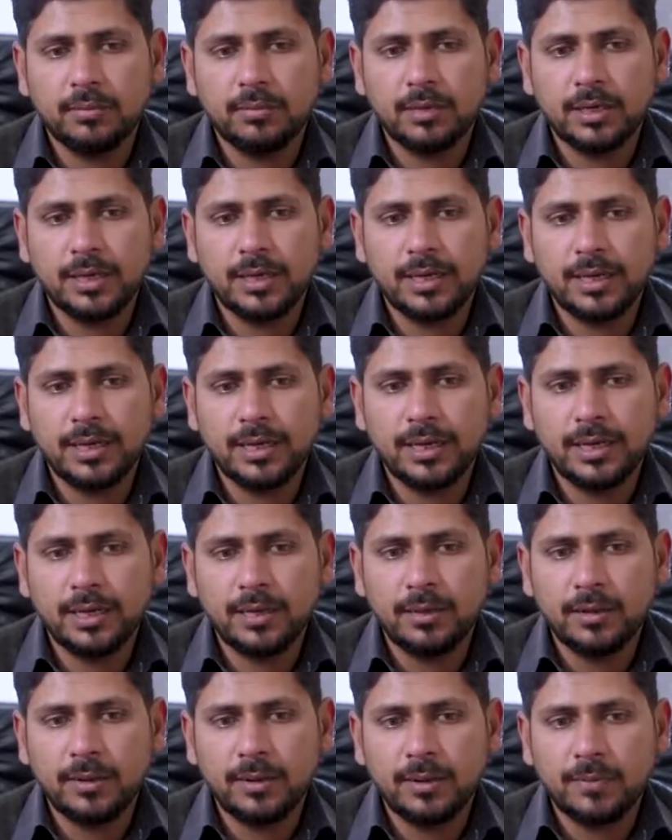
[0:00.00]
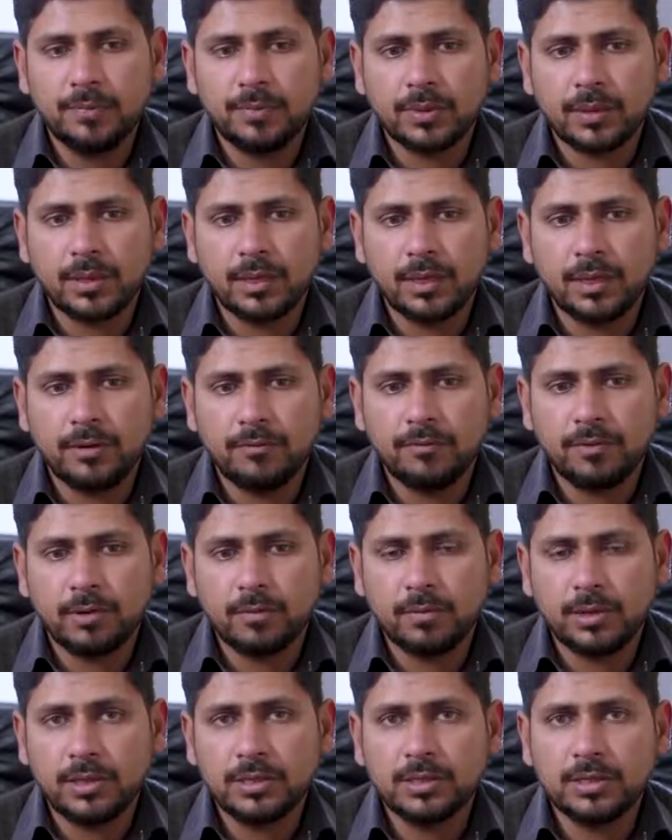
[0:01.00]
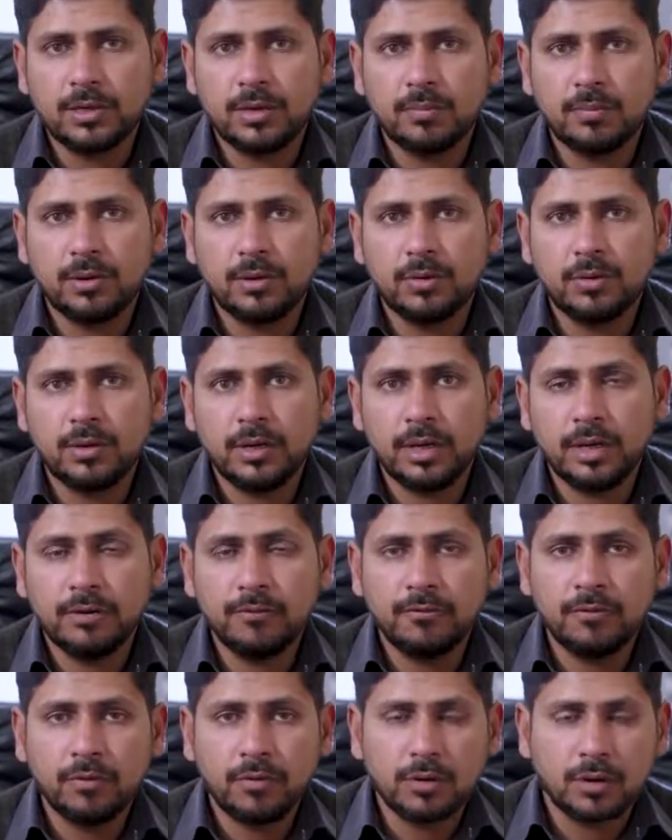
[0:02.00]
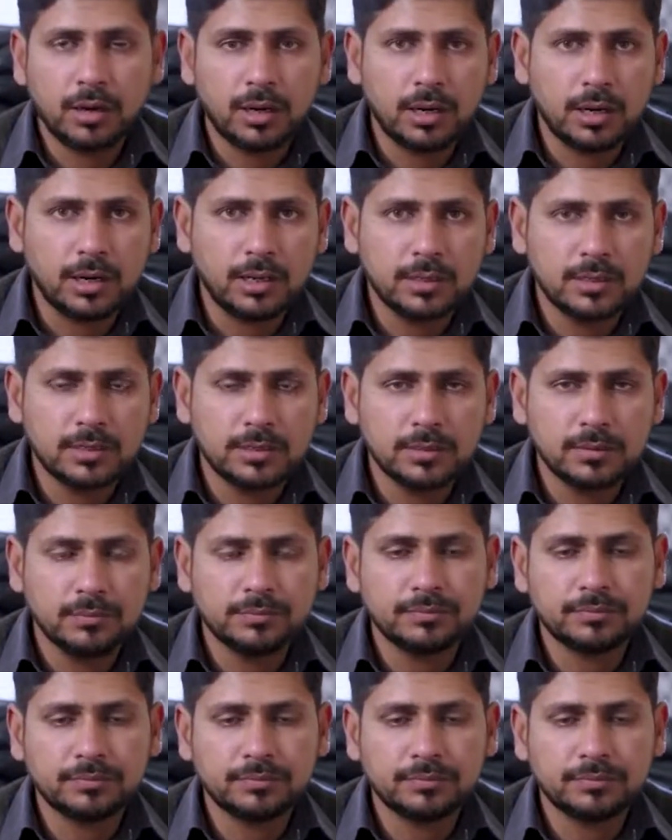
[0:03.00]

detailed information about info cards,